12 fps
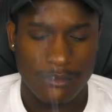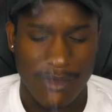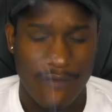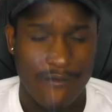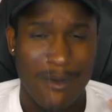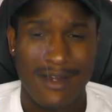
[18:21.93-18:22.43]

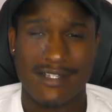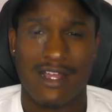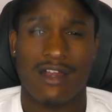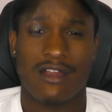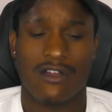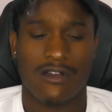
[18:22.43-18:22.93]
Everybody's got
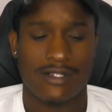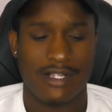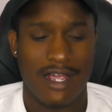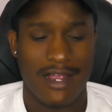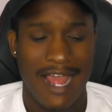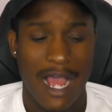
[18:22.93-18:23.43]
a dark
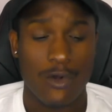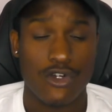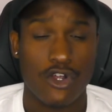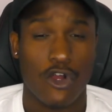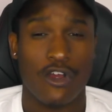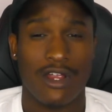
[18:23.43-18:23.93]
side. How
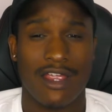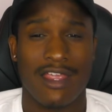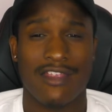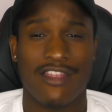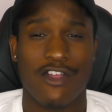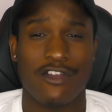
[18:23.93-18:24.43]
dark
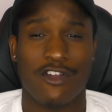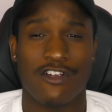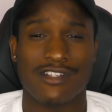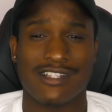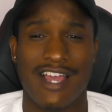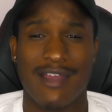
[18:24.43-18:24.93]
can their
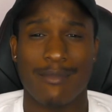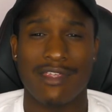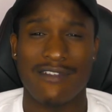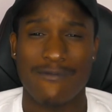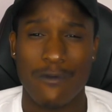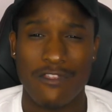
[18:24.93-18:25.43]
dark side be
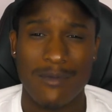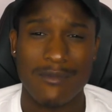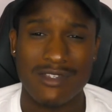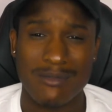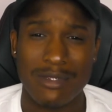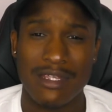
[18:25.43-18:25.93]
for them
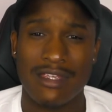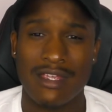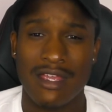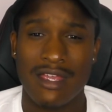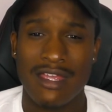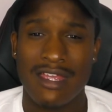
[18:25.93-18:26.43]
to be
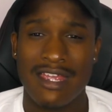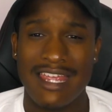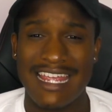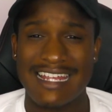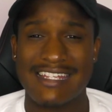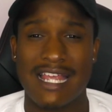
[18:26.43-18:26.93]

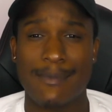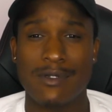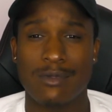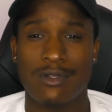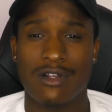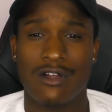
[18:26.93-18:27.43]

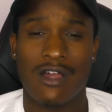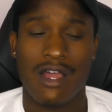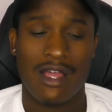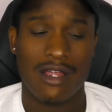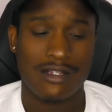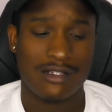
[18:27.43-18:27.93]
acceptable in our
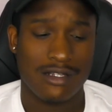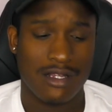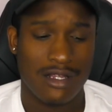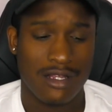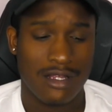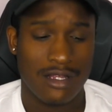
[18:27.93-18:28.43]
eyes?
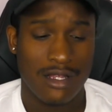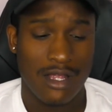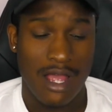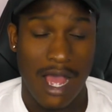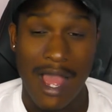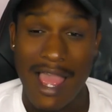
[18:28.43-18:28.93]

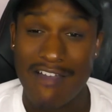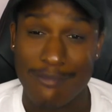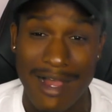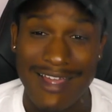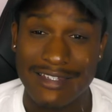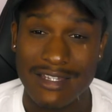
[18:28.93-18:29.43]
I have
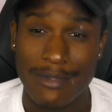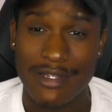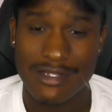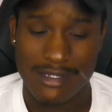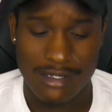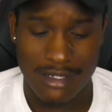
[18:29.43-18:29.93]
my
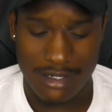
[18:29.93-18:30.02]
limits.